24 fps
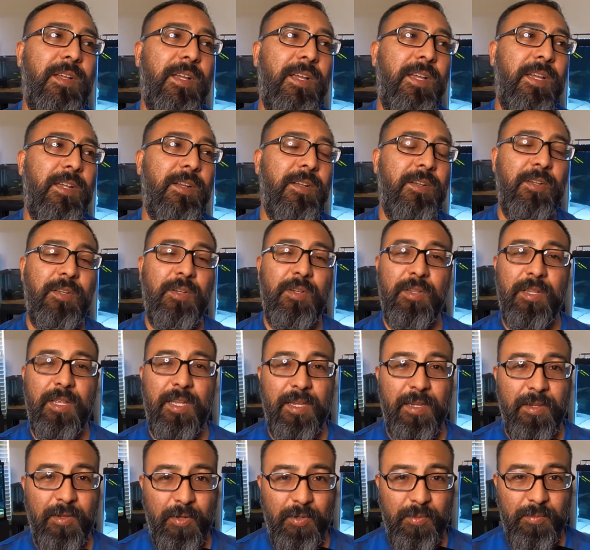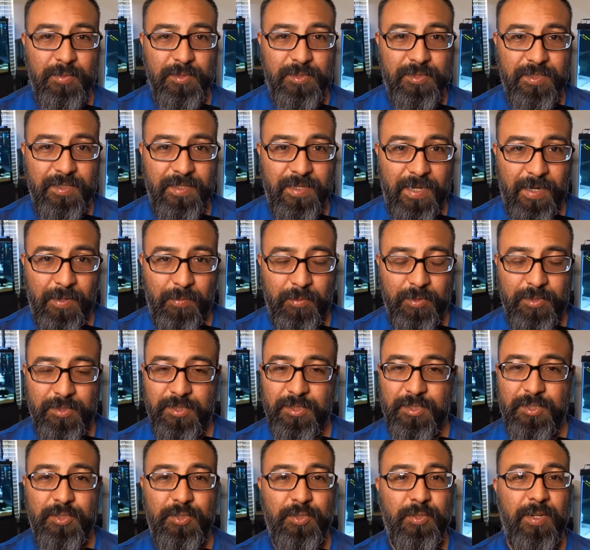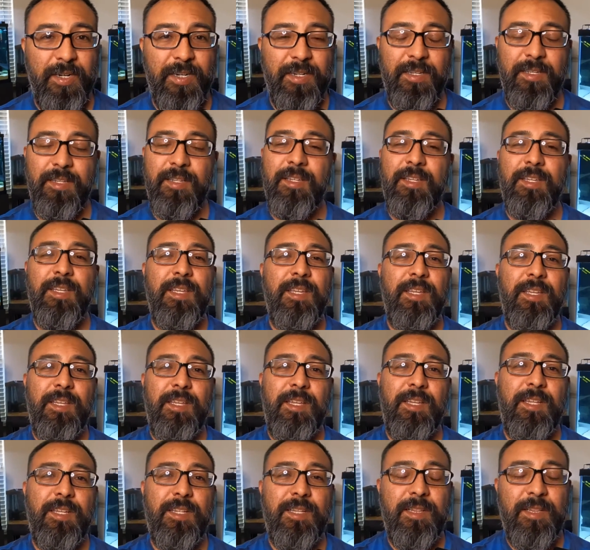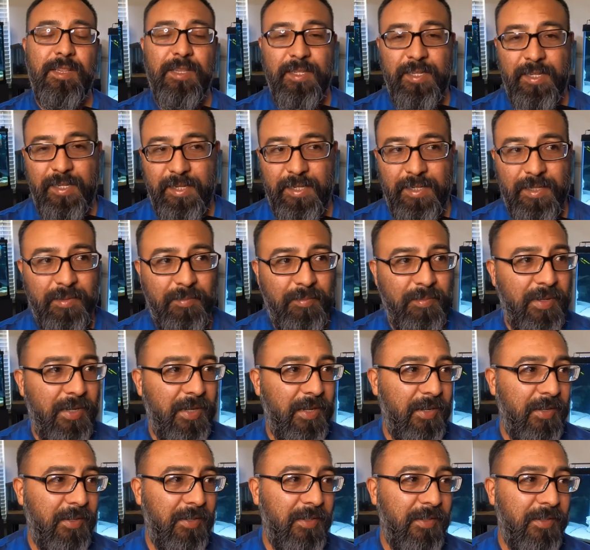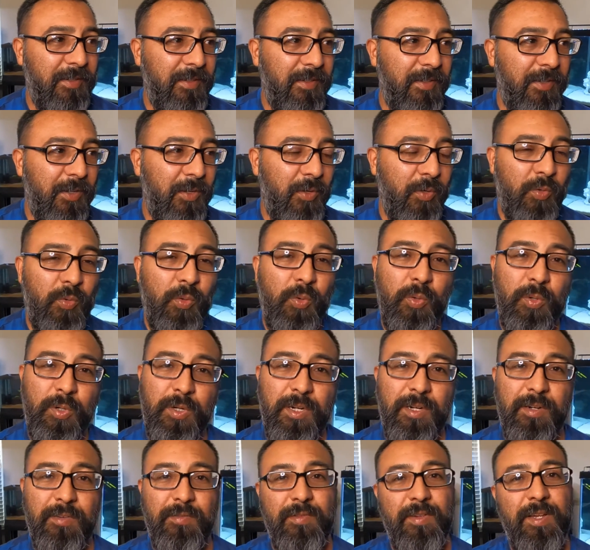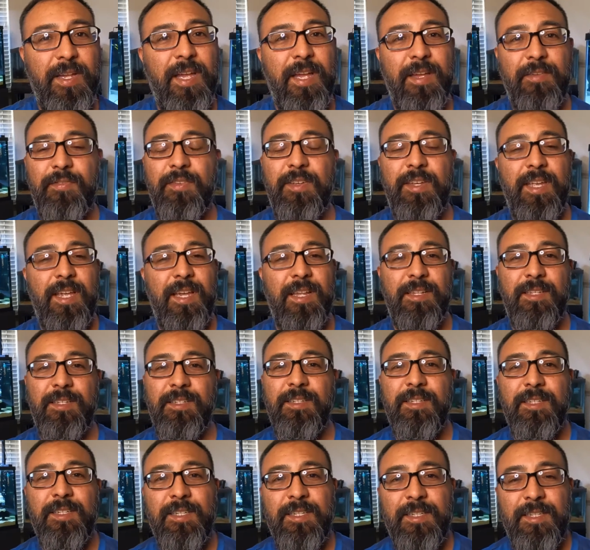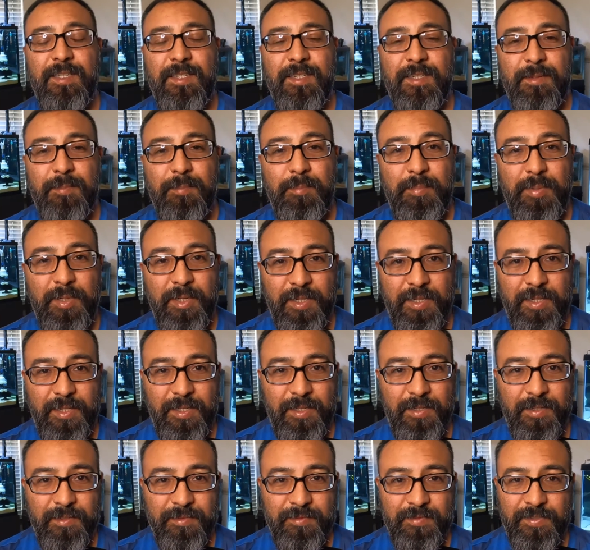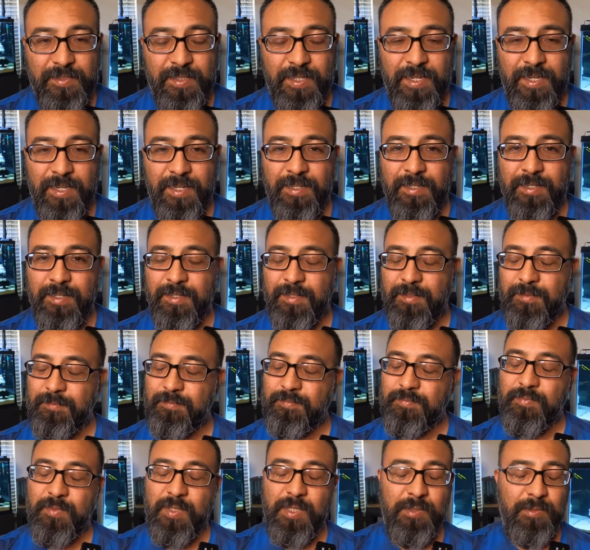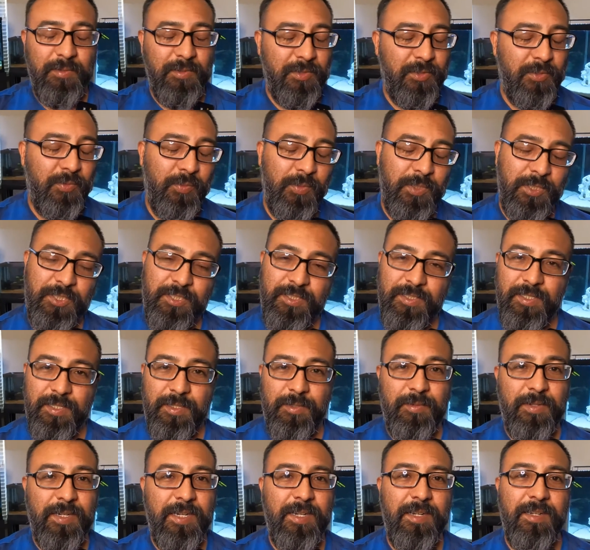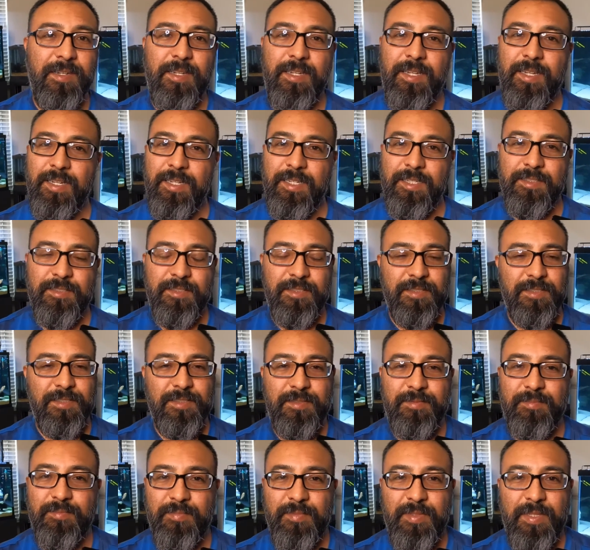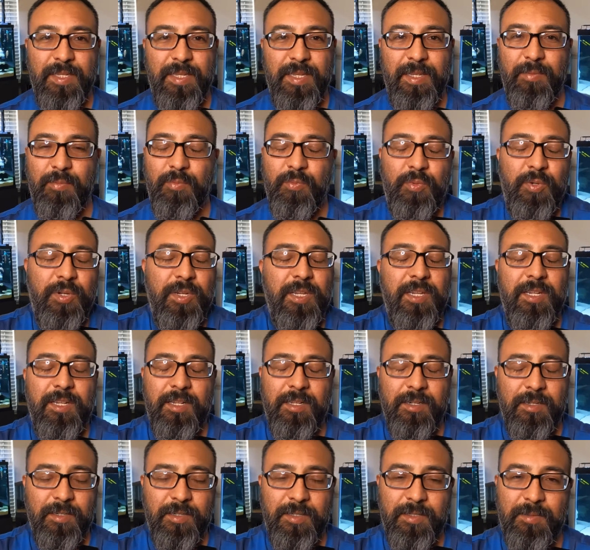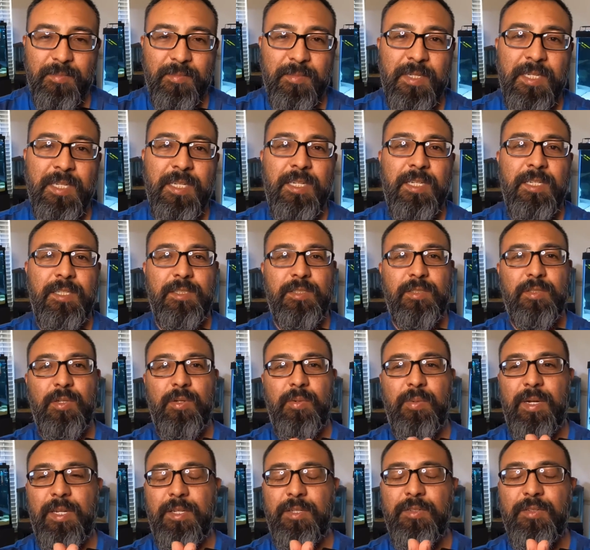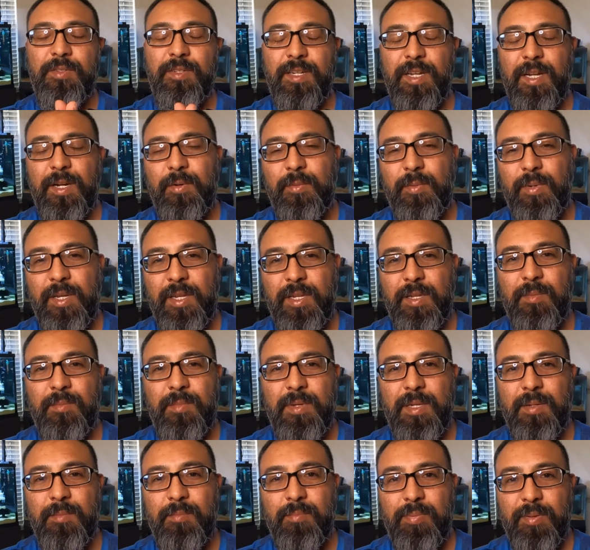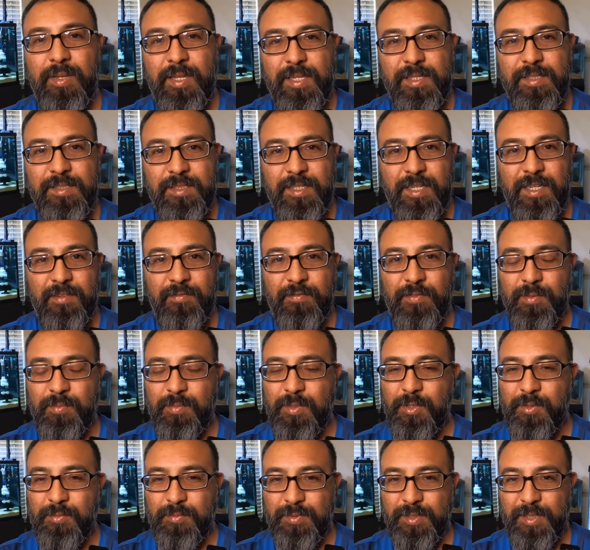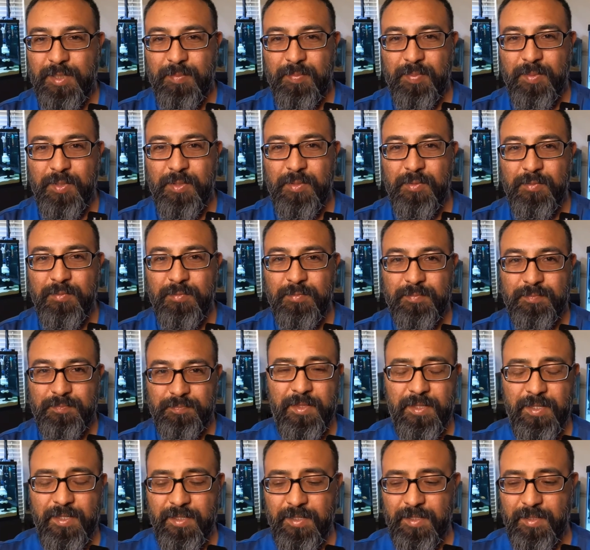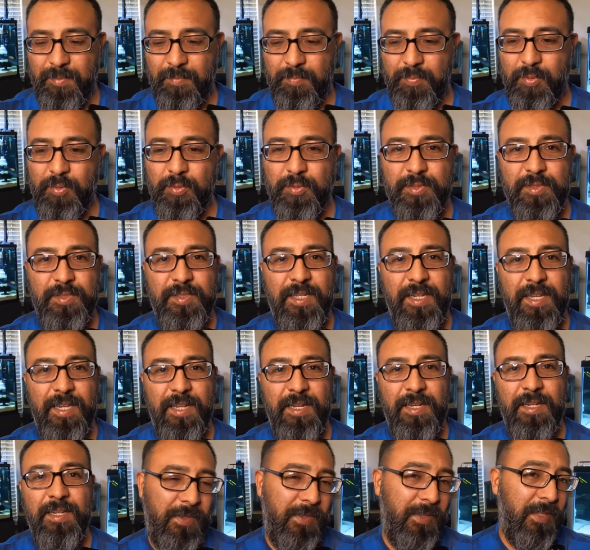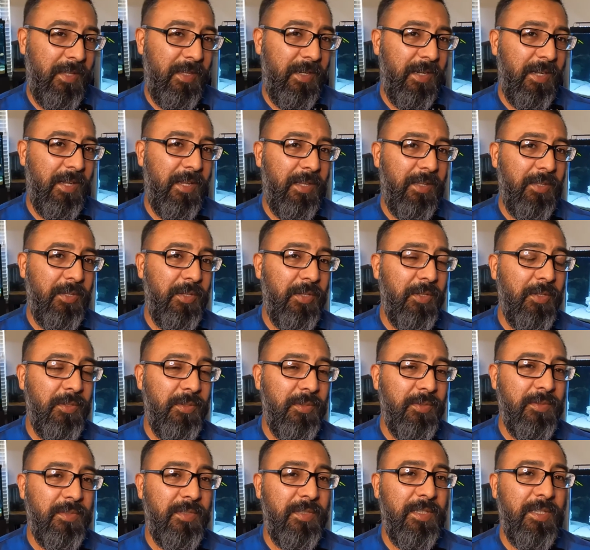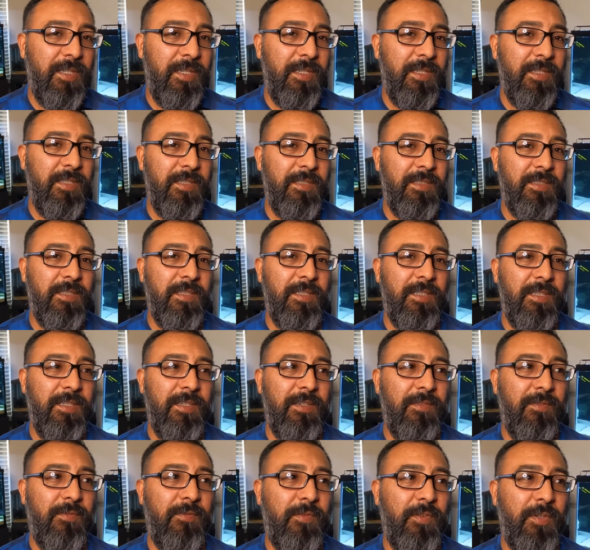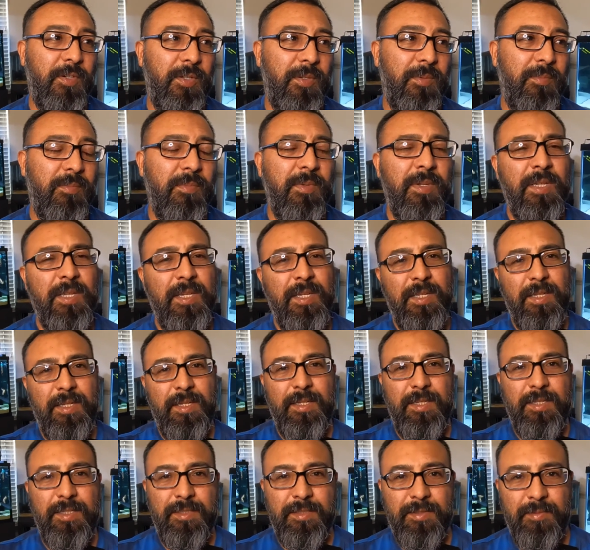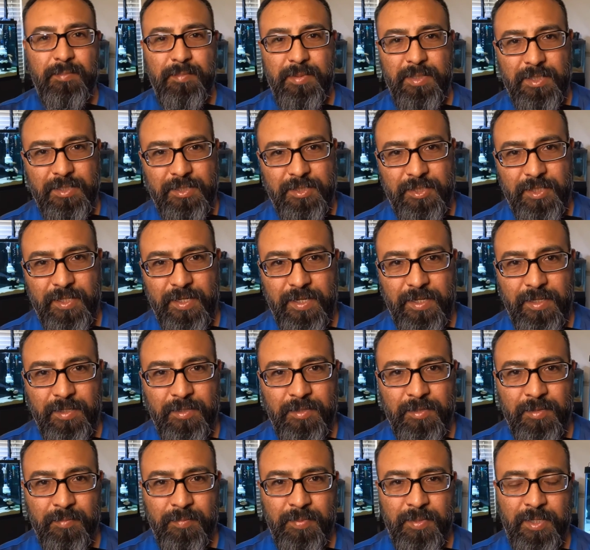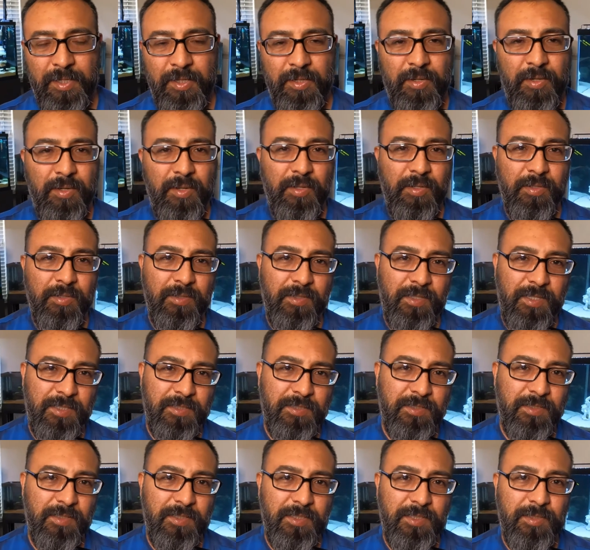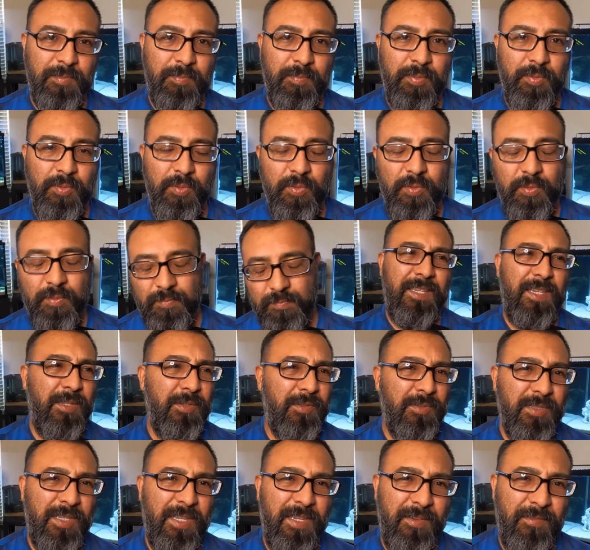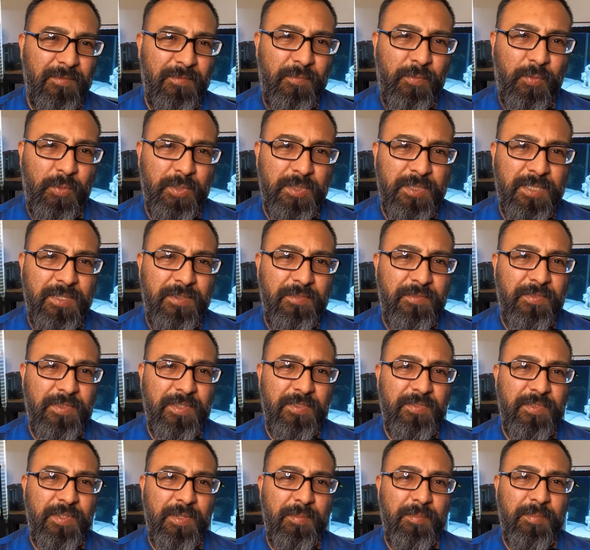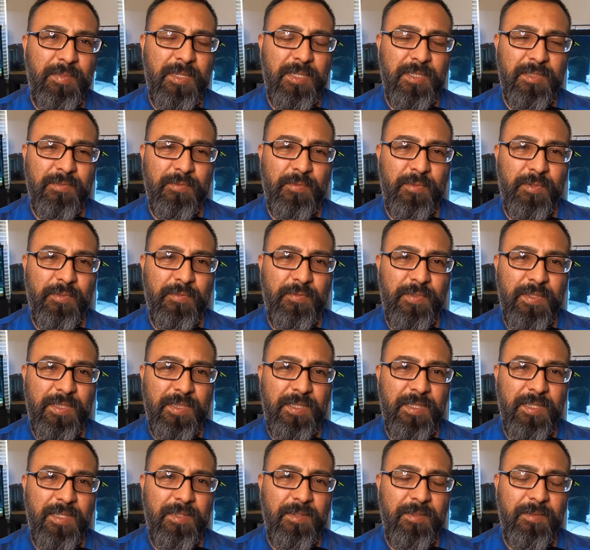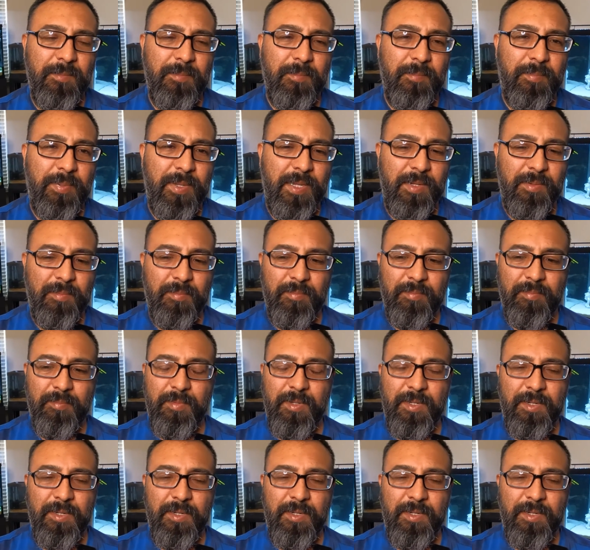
I don't know, like almost an hour just trying to clean about a quarter of a half a gallon bucket of sand. I was swishing it around and it wouldn't clear up. So I do not recommend play sand from Home Depot. The pool sand that I use is it's a big chain company called Leslie's Pool. I think it was like 14, 15 bucks for a 50-pound